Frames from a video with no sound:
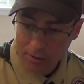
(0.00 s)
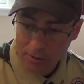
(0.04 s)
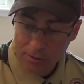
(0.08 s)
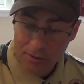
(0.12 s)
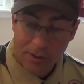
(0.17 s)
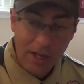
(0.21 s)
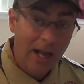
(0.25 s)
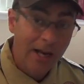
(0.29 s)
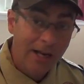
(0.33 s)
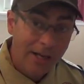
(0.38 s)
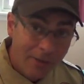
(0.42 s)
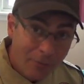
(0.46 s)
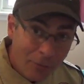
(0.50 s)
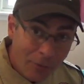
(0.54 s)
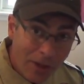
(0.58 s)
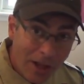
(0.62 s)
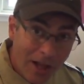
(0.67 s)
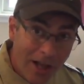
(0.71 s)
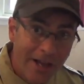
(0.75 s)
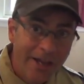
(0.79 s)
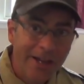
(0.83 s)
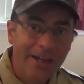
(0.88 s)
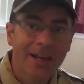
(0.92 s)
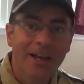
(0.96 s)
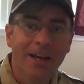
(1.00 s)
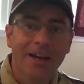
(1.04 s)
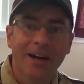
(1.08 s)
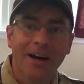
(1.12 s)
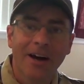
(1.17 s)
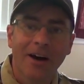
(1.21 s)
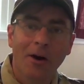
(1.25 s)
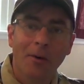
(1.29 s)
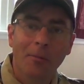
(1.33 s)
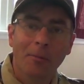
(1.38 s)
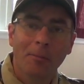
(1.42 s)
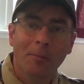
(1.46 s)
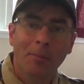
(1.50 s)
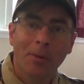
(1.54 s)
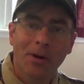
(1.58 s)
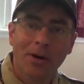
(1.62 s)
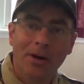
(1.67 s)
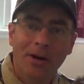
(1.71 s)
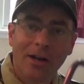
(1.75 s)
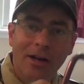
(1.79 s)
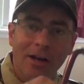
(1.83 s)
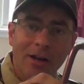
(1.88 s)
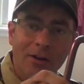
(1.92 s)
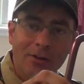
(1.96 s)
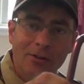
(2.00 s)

dining fly, but I